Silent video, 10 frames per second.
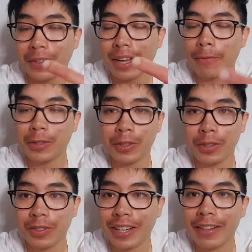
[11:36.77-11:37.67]
I'm
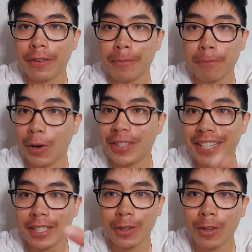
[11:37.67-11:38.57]
just trying to
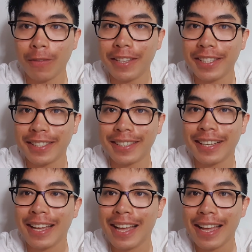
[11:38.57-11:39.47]
process all of this.
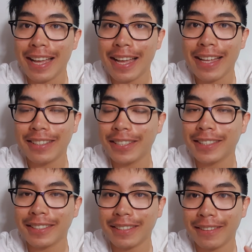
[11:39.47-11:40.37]

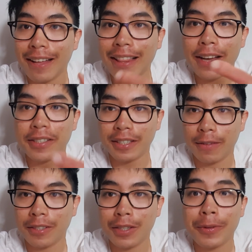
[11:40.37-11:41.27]
Just allow yourself
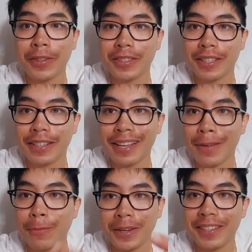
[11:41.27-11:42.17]
to experience it
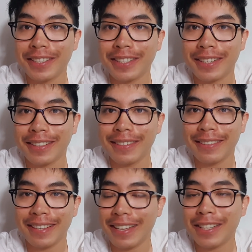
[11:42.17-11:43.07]
and witness it.
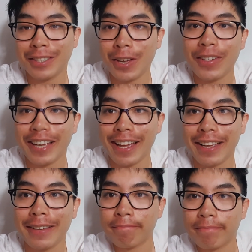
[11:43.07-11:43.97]
It's okay.